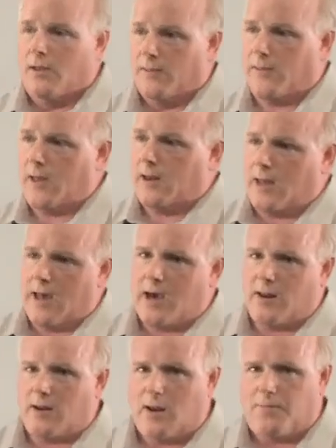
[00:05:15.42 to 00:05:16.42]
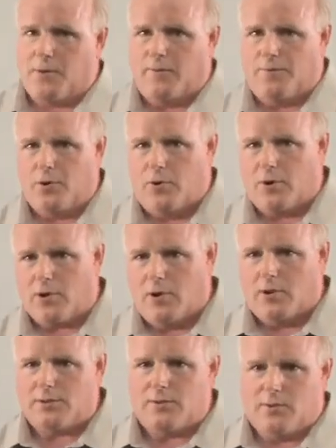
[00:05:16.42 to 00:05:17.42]
Then add a couple of
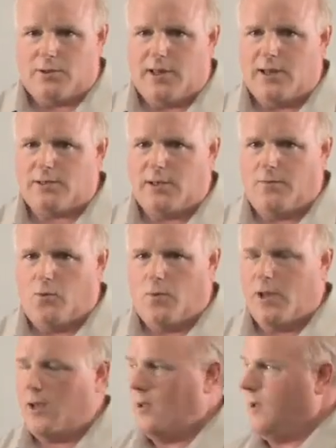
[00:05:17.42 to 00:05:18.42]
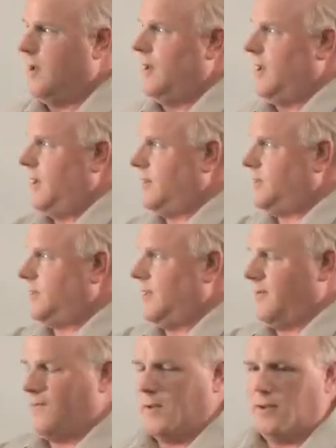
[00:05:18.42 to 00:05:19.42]
protocols or take some away and see
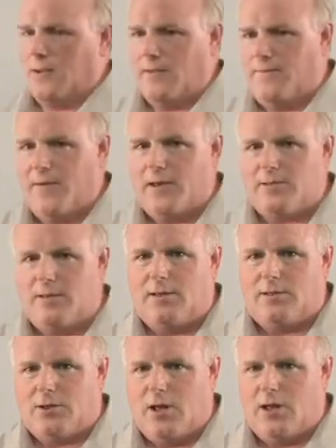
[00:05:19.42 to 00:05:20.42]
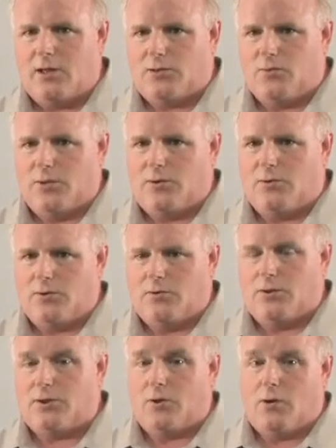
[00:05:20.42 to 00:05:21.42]
if it affects any change when you do
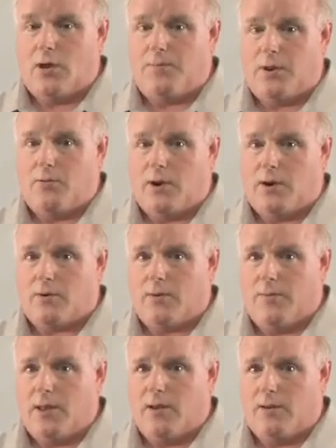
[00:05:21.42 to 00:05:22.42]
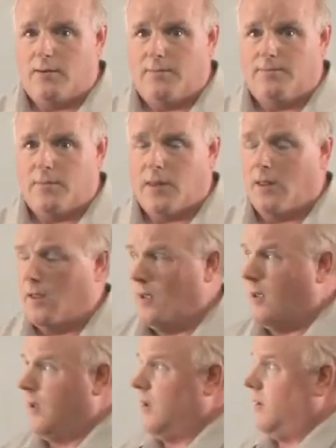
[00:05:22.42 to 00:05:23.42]
the show IP route command.
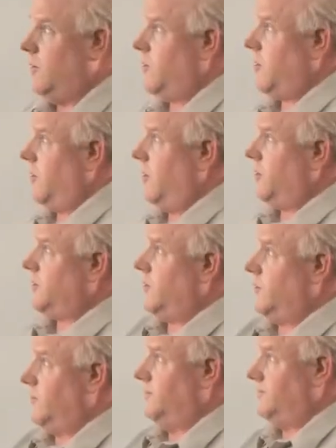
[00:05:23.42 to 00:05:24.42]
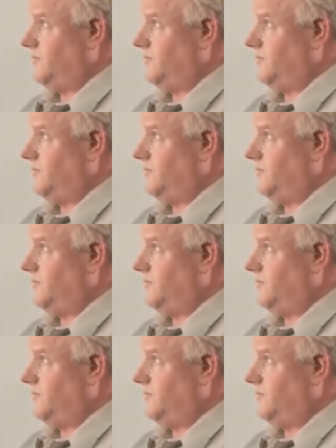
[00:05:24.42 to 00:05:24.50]
You can also